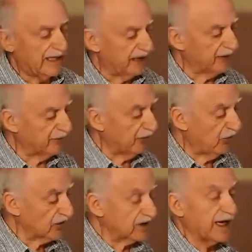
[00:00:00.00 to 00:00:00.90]
and the
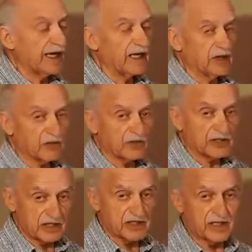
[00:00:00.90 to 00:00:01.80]
force
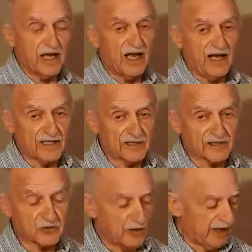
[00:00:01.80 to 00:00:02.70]
increases as
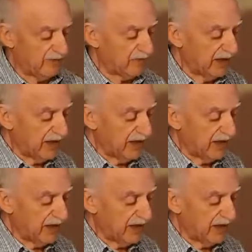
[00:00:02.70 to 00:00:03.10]
the square.